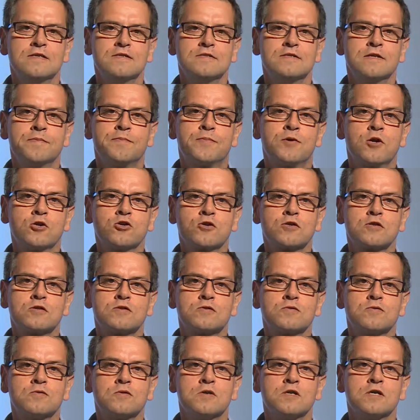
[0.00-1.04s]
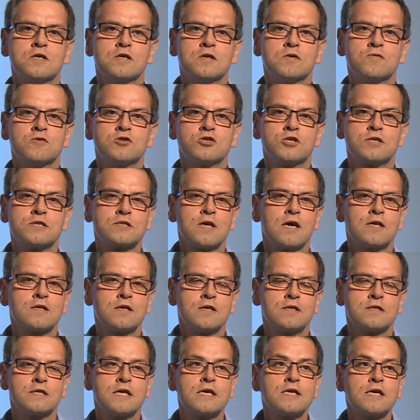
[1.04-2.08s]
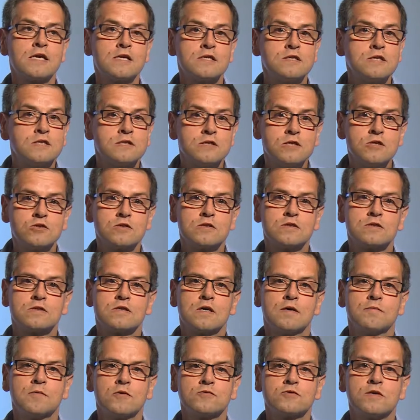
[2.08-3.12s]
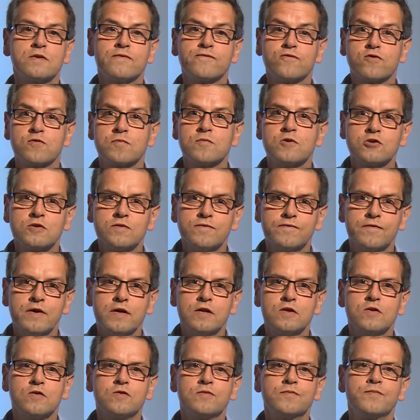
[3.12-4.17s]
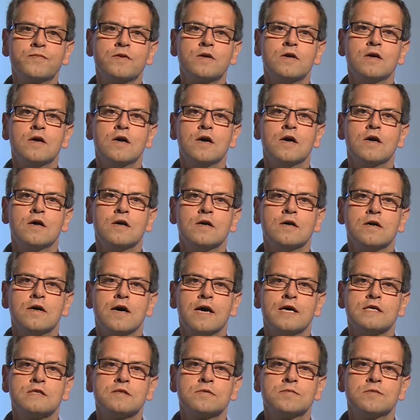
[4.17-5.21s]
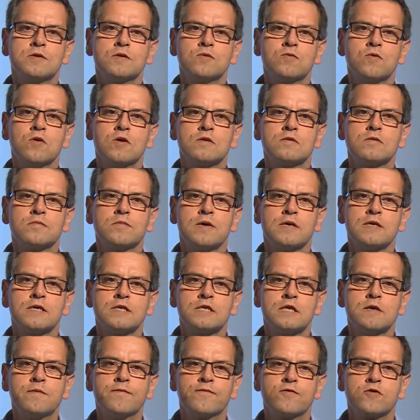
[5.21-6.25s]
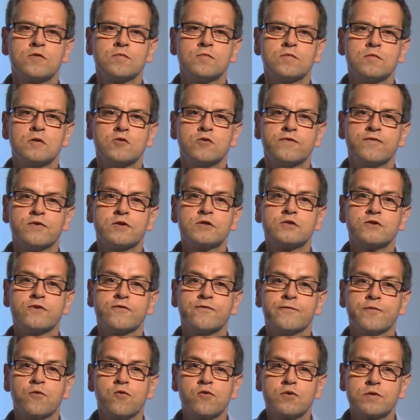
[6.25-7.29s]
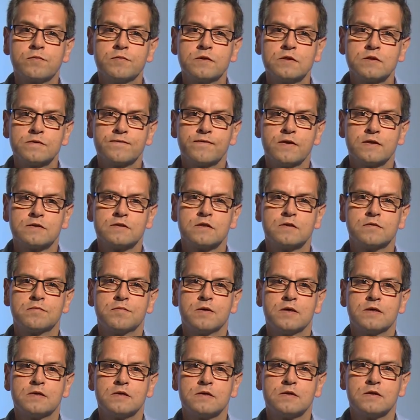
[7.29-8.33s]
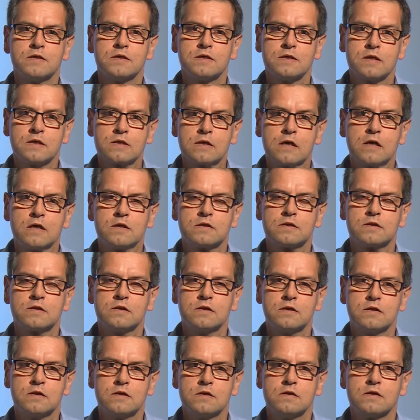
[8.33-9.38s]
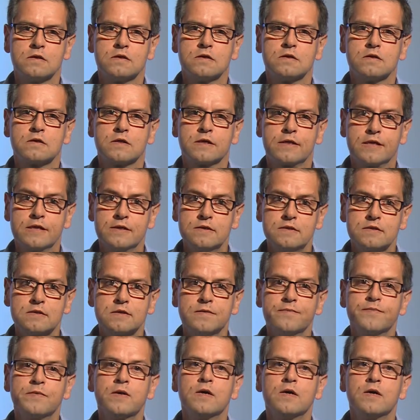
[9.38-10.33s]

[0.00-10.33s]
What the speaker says: The project, which is titled Taking Decisions About Information Value, has been won by a team from University of Portsmouth, funded by ECRC CREST,